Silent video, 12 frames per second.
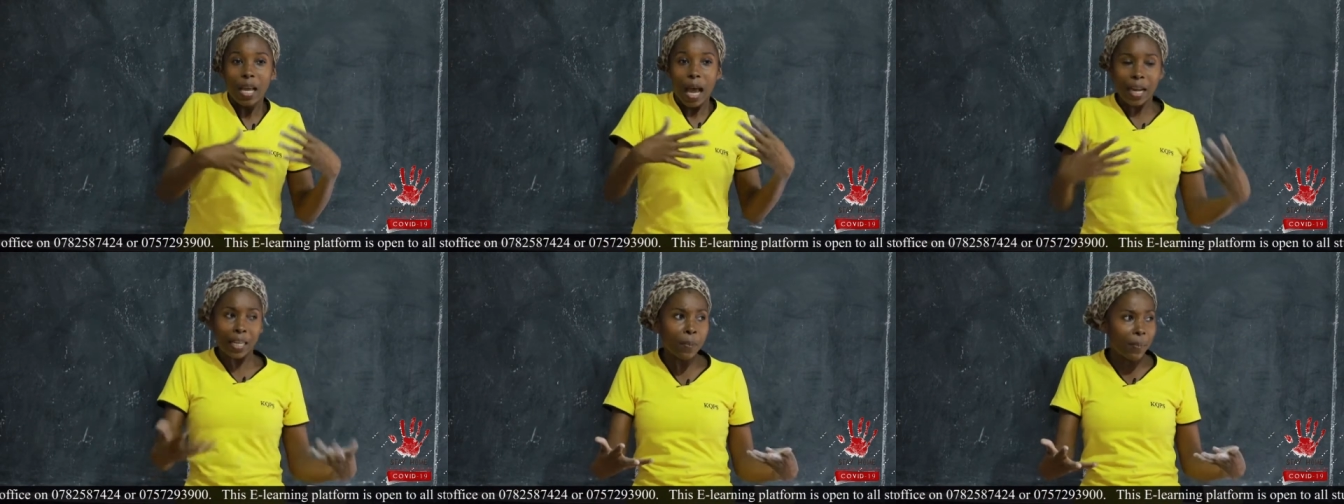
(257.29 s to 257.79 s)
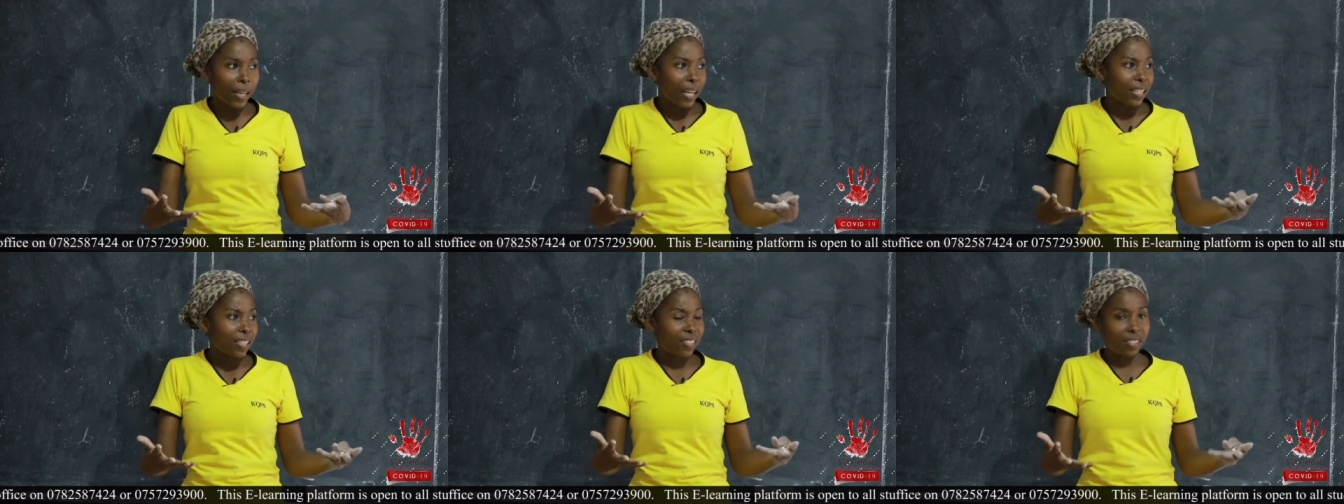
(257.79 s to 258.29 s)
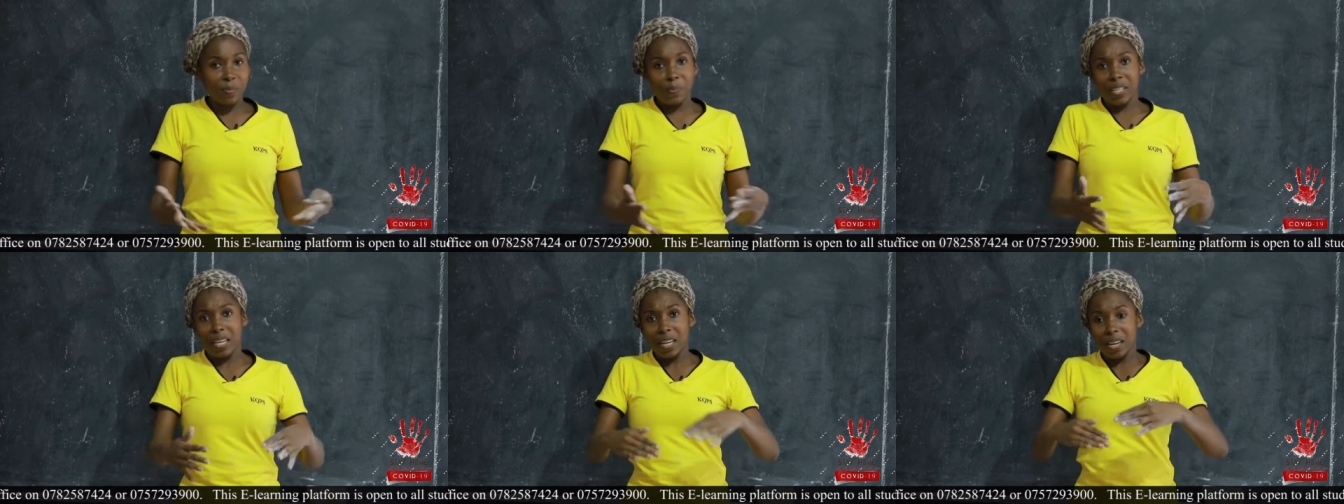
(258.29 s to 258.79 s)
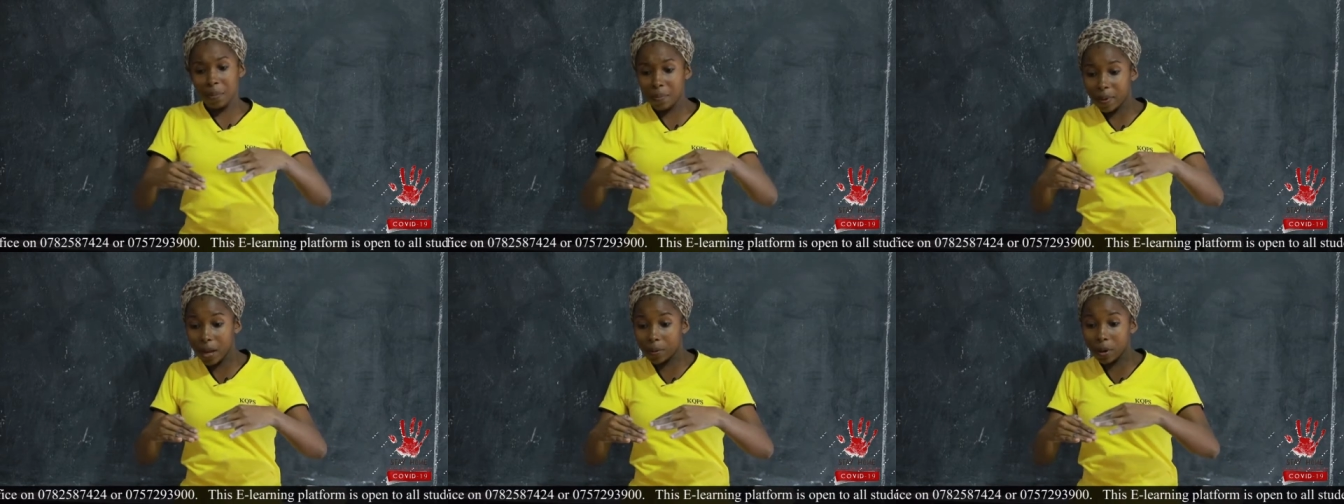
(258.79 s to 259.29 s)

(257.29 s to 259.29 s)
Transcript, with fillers: A number line is simply a, number, uh,